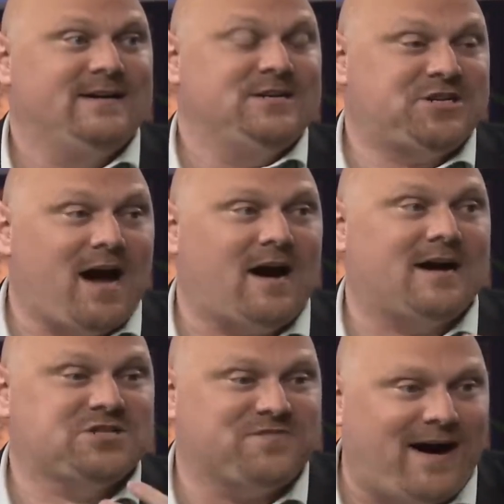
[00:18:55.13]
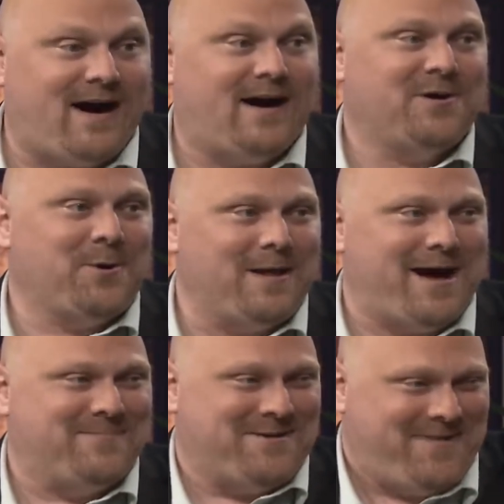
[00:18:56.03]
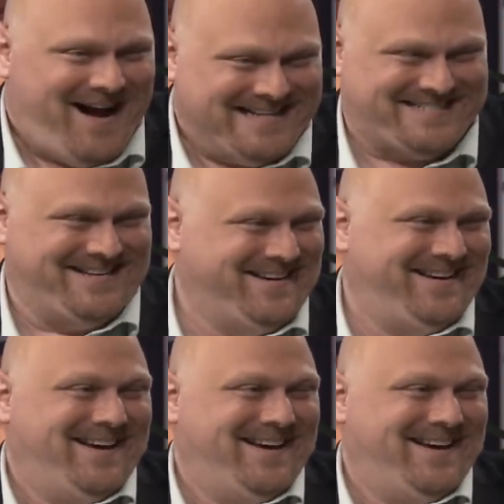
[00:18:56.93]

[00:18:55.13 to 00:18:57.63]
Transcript: Shachak, Shva, Cholam, Kamatz.